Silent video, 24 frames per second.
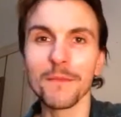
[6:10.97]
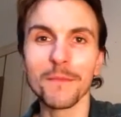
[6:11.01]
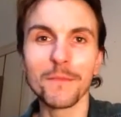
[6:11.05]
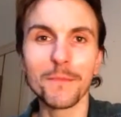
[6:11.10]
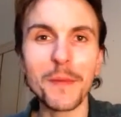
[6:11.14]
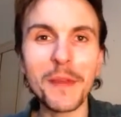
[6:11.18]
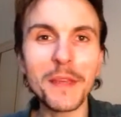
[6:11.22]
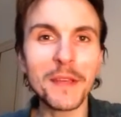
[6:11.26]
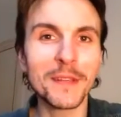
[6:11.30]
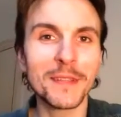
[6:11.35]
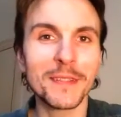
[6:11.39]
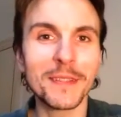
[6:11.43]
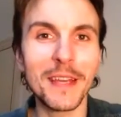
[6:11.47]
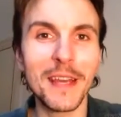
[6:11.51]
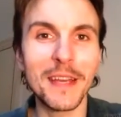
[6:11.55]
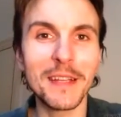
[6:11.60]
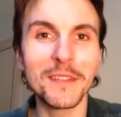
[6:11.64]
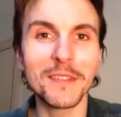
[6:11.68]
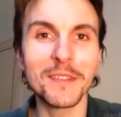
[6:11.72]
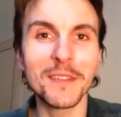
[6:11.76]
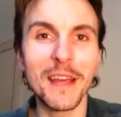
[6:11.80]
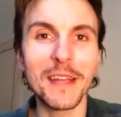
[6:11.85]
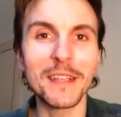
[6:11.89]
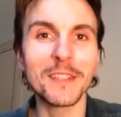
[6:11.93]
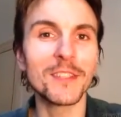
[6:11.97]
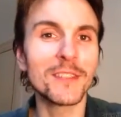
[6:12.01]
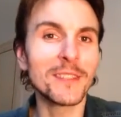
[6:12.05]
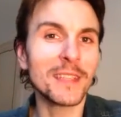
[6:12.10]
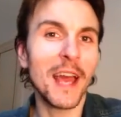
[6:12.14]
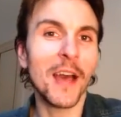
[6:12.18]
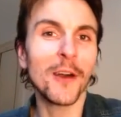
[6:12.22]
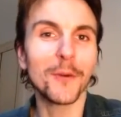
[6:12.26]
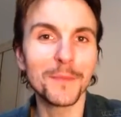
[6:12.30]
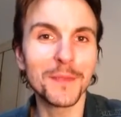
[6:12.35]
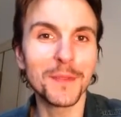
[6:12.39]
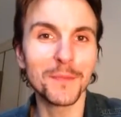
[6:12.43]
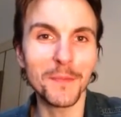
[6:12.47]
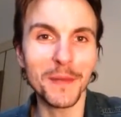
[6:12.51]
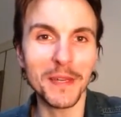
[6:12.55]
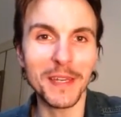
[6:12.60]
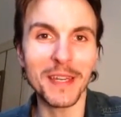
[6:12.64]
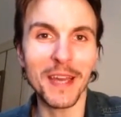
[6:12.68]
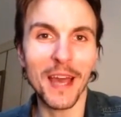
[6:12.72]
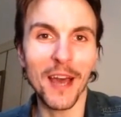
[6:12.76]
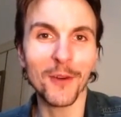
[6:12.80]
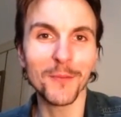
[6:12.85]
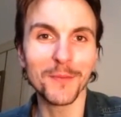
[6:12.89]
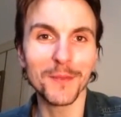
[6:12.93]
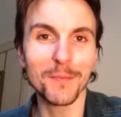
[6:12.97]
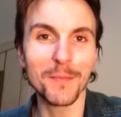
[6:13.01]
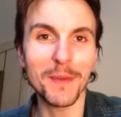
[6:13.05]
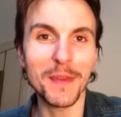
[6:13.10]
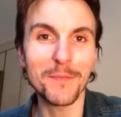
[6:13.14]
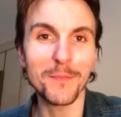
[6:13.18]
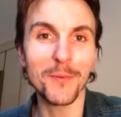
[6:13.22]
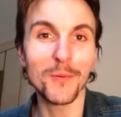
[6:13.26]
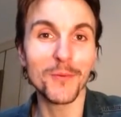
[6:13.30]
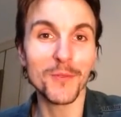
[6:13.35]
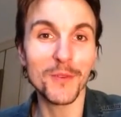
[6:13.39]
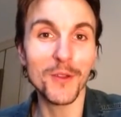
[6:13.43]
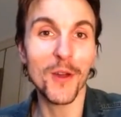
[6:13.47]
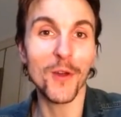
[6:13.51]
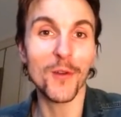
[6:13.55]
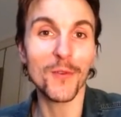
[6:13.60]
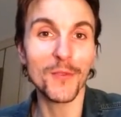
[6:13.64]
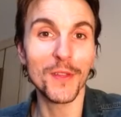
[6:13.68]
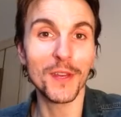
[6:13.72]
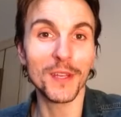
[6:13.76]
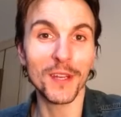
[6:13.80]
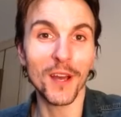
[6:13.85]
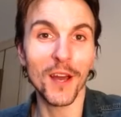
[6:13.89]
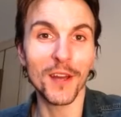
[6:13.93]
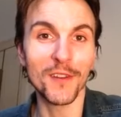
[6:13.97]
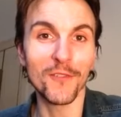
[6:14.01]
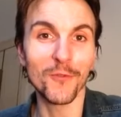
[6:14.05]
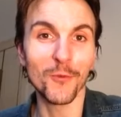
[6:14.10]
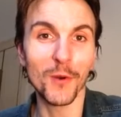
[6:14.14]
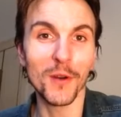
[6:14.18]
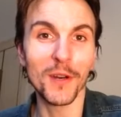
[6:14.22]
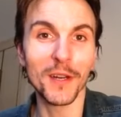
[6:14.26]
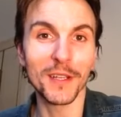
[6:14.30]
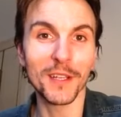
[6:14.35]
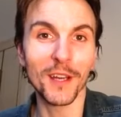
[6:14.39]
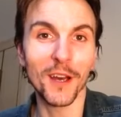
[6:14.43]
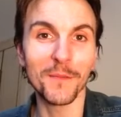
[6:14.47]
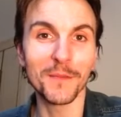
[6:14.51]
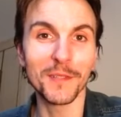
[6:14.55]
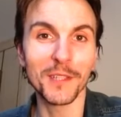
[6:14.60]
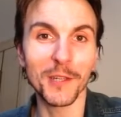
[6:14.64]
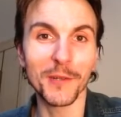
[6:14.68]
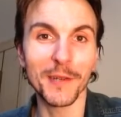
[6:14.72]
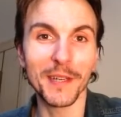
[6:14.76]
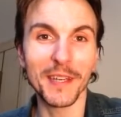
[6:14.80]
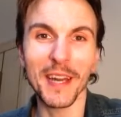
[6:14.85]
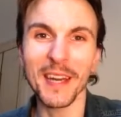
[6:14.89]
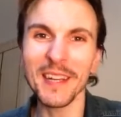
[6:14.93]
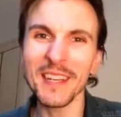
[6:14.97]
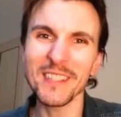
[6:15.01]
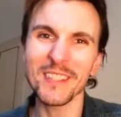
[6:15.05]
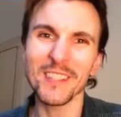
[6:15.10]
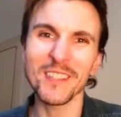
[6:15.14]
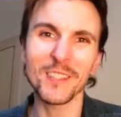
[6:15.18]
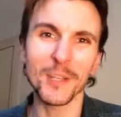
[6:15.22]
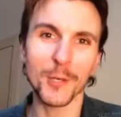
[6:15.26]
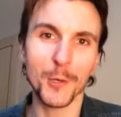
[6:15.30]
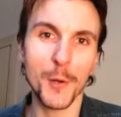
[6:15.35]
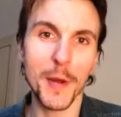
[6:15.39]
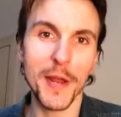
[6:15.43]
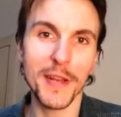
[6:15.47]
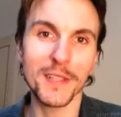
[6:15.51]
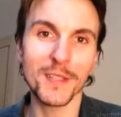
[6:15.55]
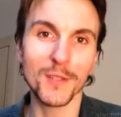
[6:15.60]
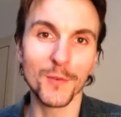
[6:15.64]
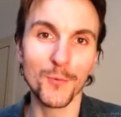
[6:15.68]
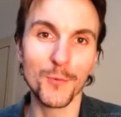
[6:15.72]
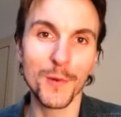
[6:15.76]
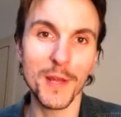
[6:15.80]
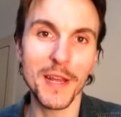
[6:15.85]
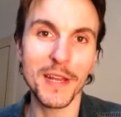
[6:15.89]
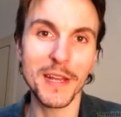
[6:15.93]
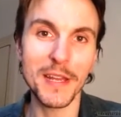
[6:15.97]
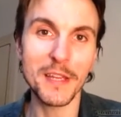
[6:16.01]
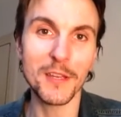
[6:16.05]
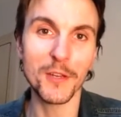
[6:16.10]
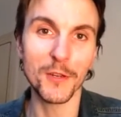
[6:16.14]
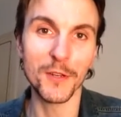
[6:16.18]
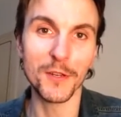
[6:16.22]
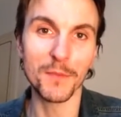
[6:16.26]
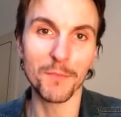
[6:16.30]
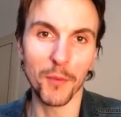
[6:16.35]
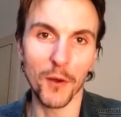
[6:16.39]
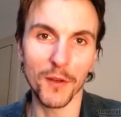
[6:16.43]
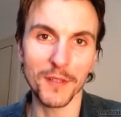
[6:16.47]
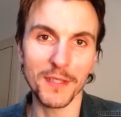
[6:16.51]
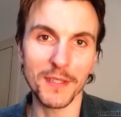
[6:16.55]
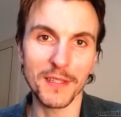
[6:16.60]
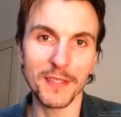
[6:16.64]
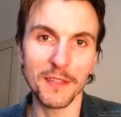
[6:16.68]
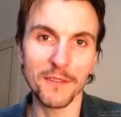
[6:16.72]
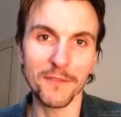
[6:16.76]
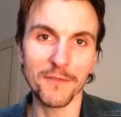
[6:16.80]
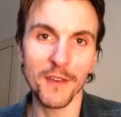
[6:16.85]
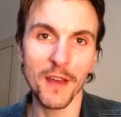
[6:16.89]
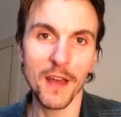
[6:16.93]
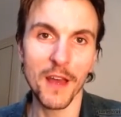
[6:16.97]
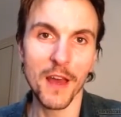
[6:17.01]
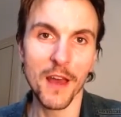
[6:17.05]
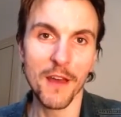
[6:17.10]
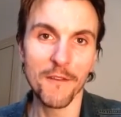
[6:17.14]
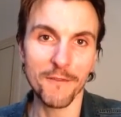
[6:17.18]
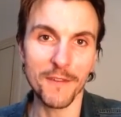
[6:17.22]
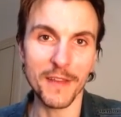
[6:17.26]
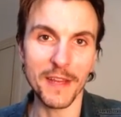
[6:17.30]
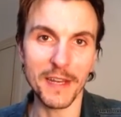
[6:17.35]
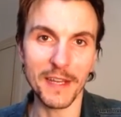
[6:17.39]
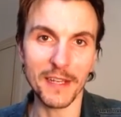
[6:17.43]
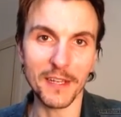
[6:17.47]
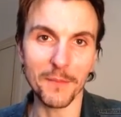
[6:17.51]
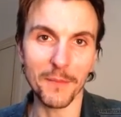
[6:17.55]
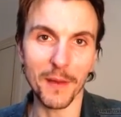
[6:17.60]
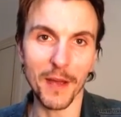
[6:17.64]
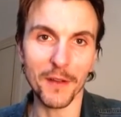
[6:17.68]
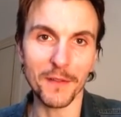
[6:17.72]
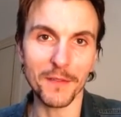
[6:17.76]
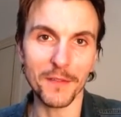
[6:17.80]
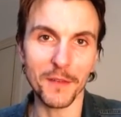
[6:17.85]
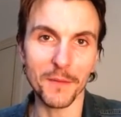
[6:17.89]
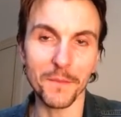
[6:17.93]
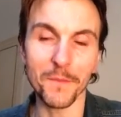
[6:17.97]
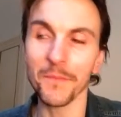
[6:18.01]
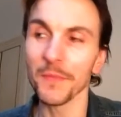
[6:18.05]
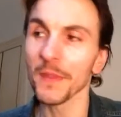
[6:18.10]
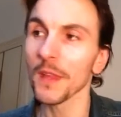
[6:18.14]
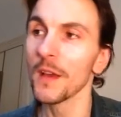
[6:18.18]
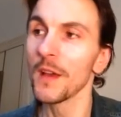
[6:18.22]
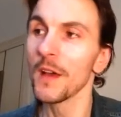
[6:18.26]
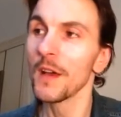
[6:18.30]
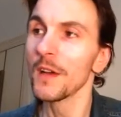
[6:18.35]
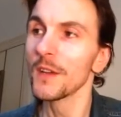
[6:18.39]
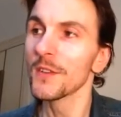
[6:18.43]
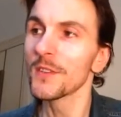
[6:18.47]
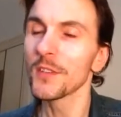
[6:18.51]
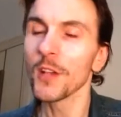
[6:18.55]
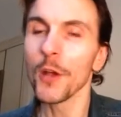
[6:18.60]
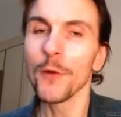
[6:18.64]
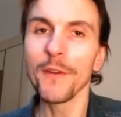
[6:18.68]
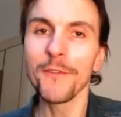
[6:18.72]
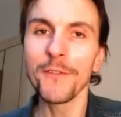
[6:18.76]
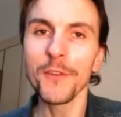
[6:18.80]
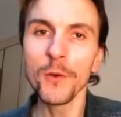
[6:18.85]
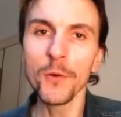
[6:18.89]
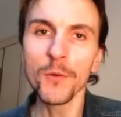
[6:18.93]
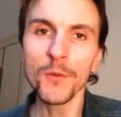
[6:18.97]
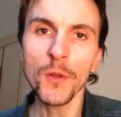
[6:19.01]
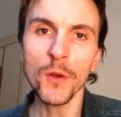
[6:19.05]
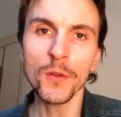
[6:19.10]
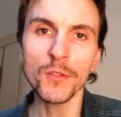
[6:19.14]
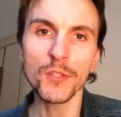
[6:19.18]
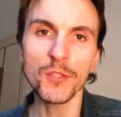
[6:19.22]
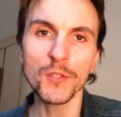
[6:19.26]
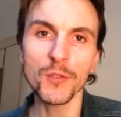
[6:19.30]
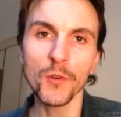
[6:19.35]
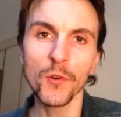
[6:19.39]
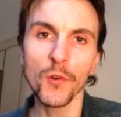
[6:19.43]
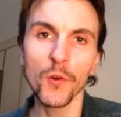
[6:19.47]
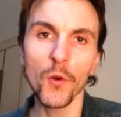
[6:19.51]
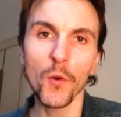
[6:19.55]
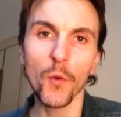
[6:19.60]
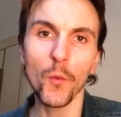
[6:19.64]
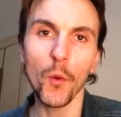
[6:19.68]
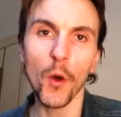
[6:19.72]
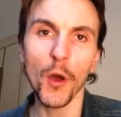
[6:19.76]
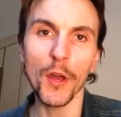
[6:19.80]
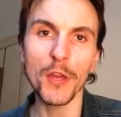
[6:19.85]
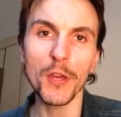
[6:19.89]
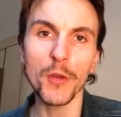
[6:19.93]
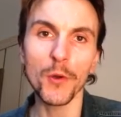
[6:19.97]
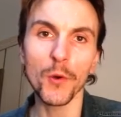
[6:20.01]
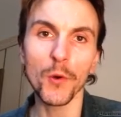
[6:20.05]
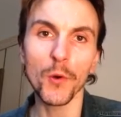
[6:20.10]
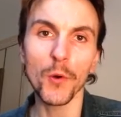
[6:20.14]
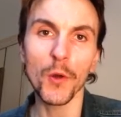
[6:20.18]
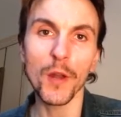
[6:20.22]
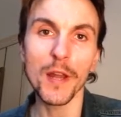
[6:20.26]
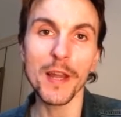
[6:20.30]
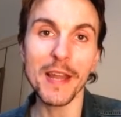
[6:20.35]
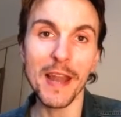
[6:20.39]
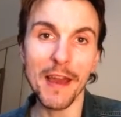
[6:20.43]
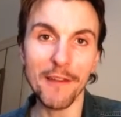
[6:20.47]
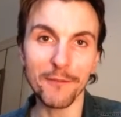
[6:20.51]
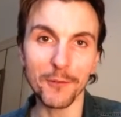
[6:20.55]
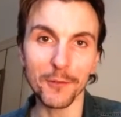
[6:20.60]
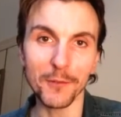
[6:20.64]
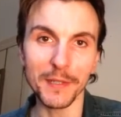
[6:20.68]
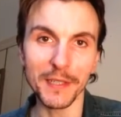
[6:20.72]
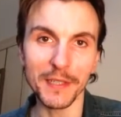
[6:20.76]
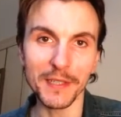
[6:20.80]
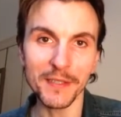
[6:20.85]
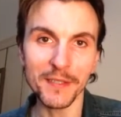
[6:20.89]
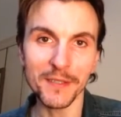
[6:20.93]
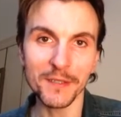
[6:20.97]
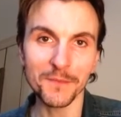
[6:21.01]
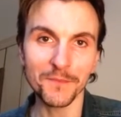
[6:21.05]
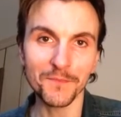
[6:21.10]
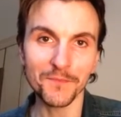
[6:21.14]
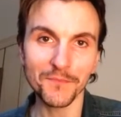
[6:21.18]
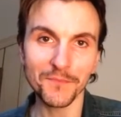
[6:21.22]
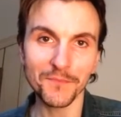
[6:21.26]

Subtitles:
Because it just helps me, it helps people know the kind of work I'm doing, and it just creates a really good positive feeling about them. So if you're not sure what your level is